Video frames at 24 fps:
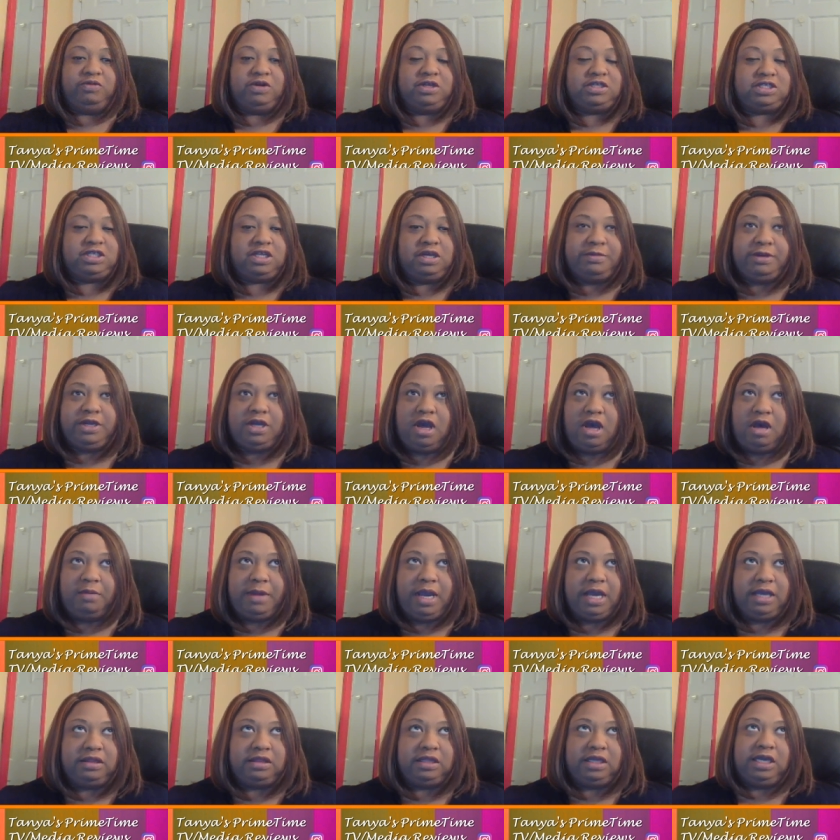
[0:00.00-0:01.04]
what some of y'all
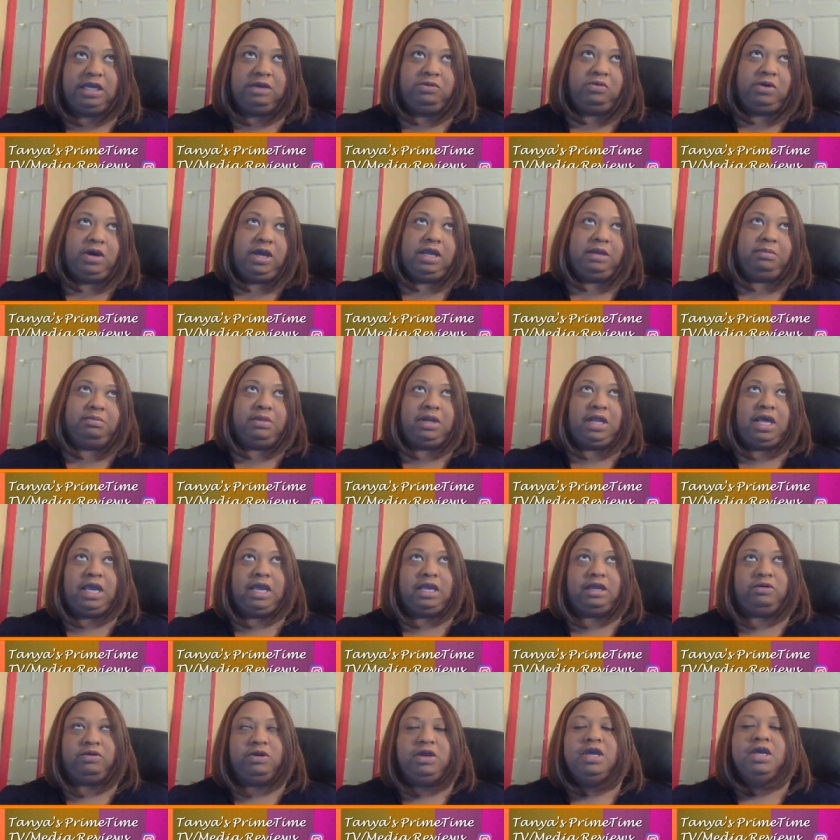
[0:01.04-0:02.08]
might think. White,
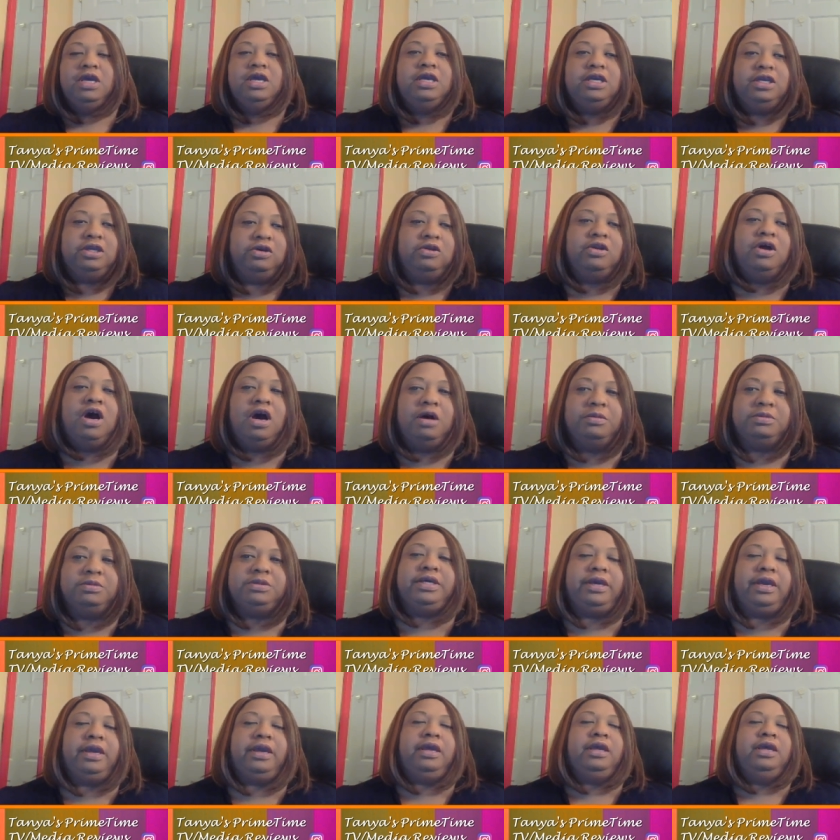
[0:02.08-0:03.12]
black, you know what I'm
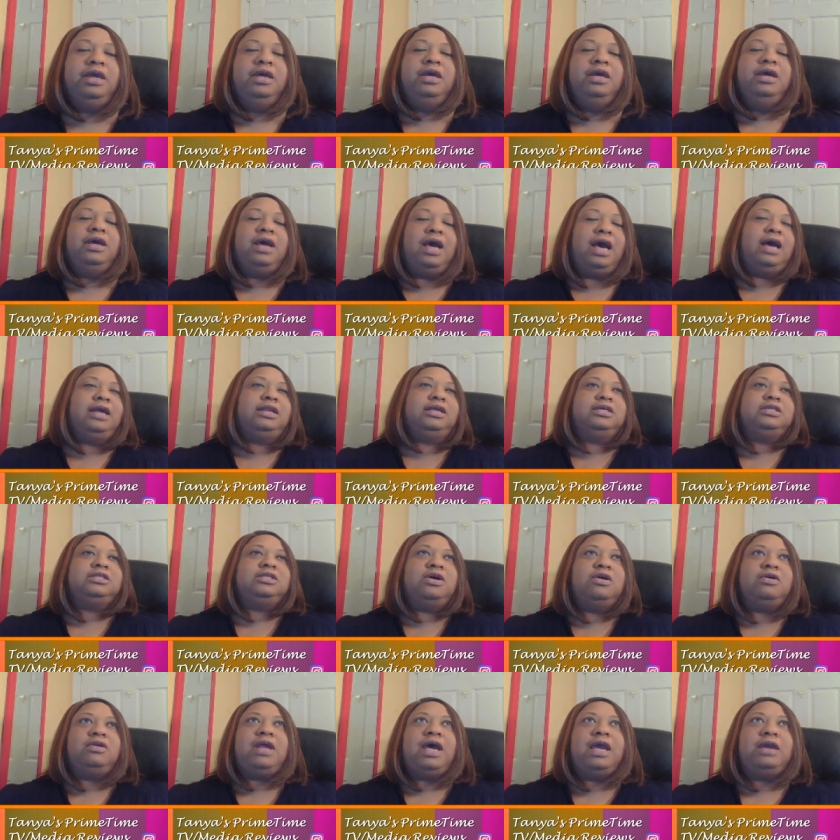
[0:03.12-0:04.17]
saying. I just
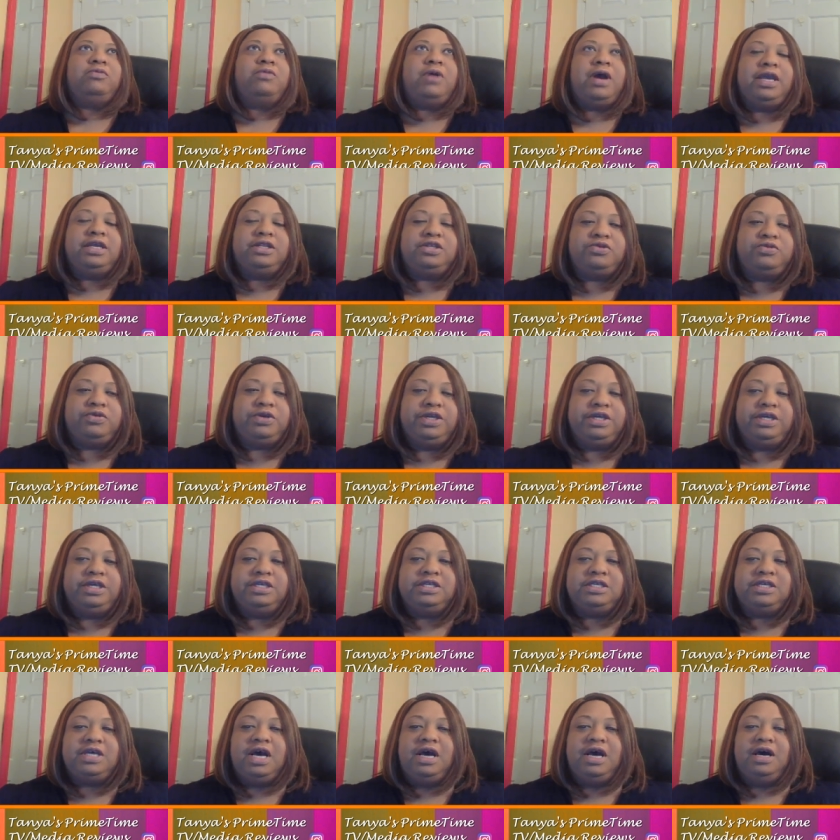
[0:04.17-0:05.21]
don't like white
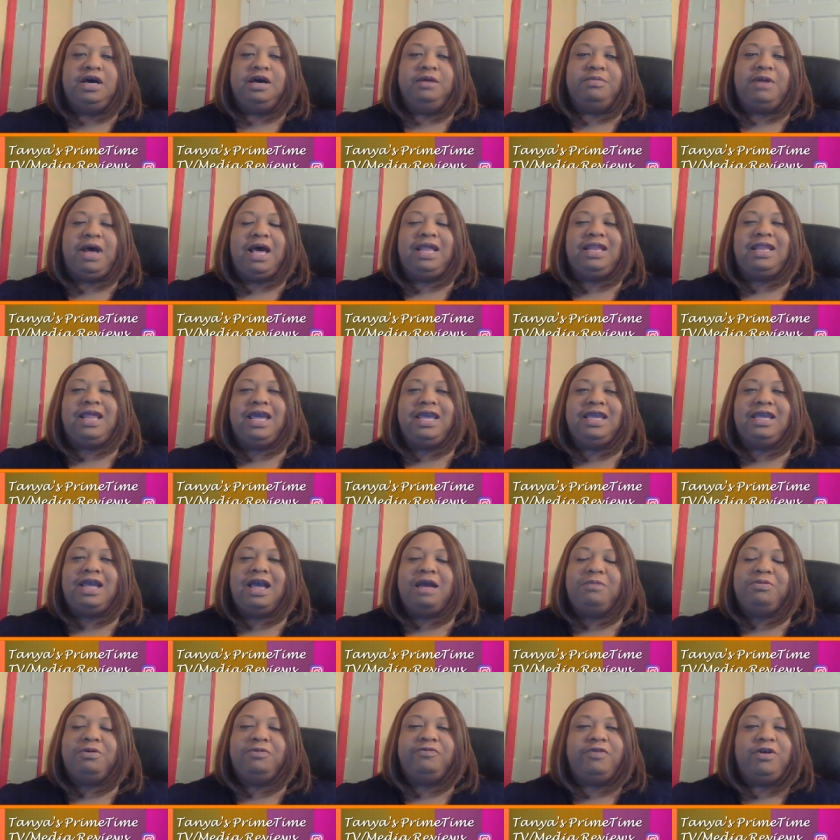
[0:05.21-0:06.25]
trees. Um, I like
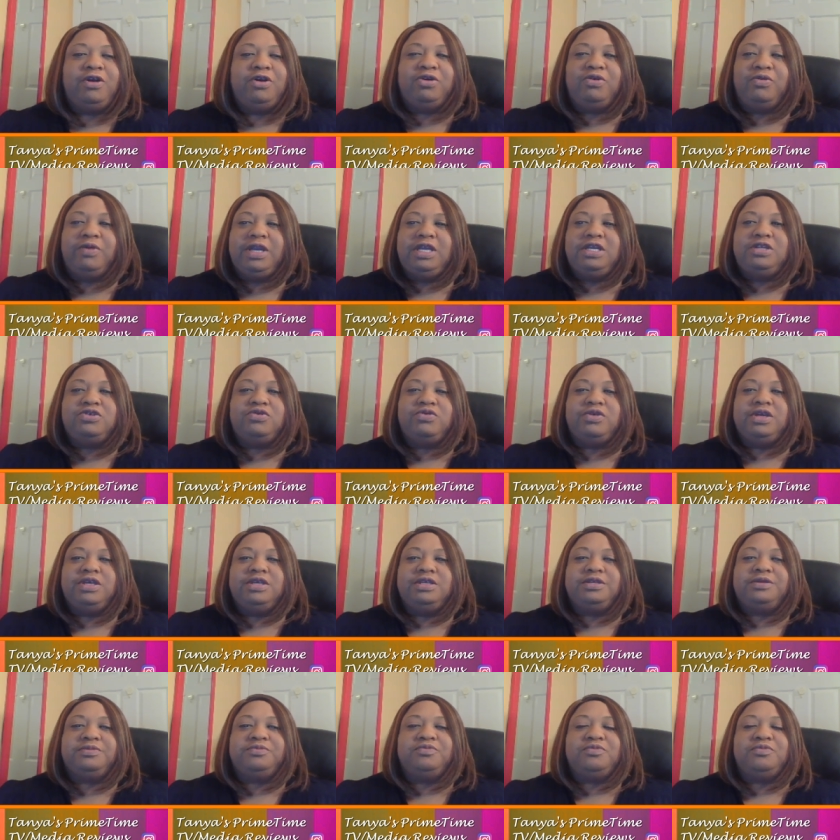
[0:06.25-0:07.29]
I prefer green
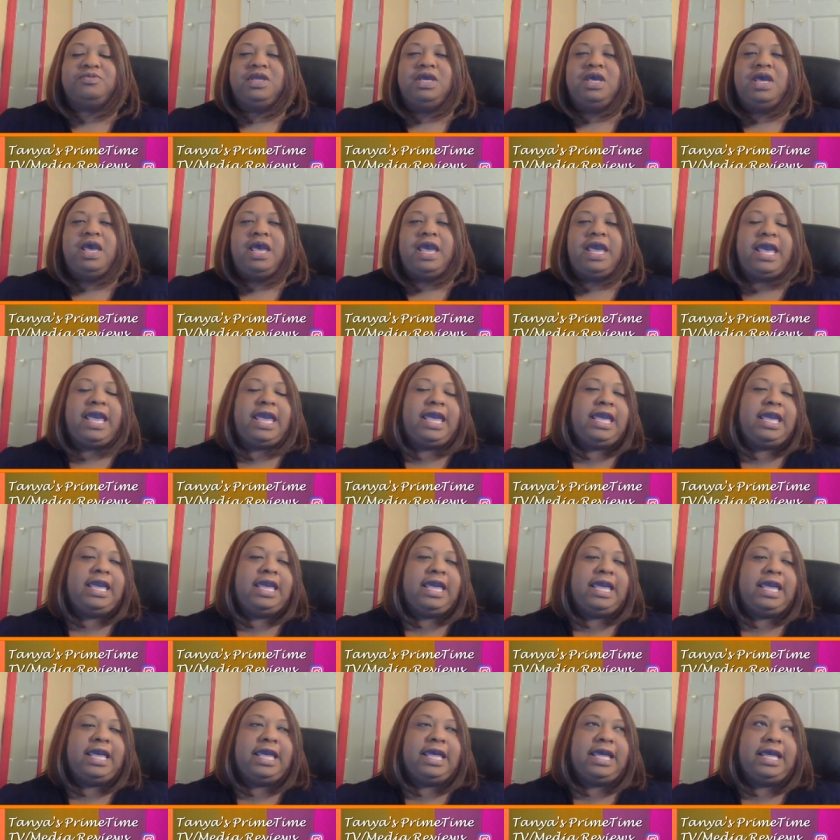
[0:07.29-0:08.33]
trees.
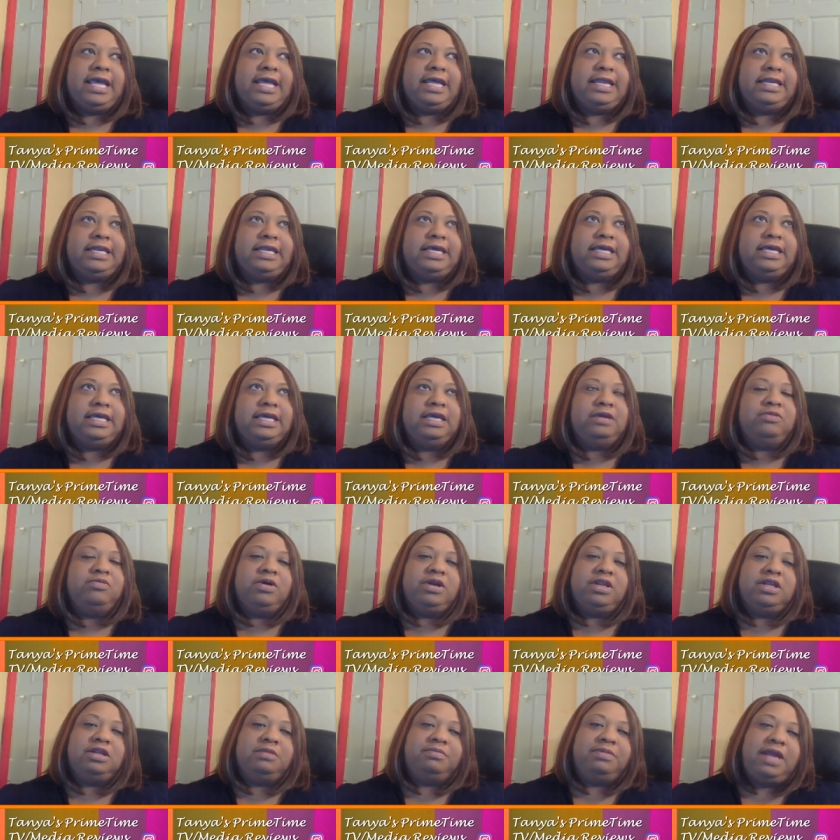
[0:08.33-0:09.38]
And he
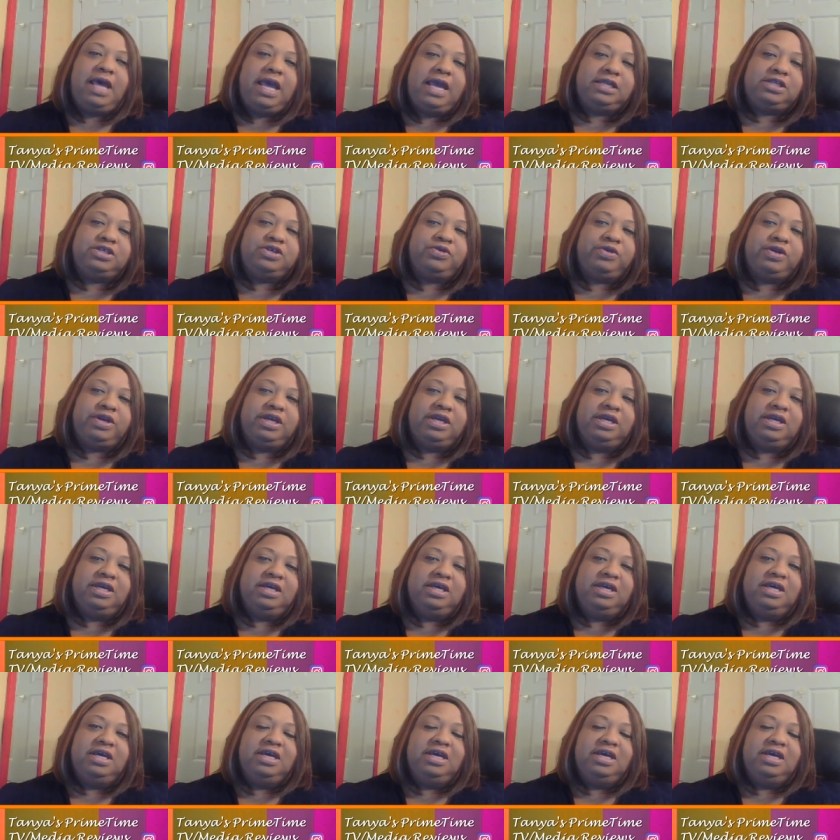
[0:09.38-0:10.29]
wanted a black tree.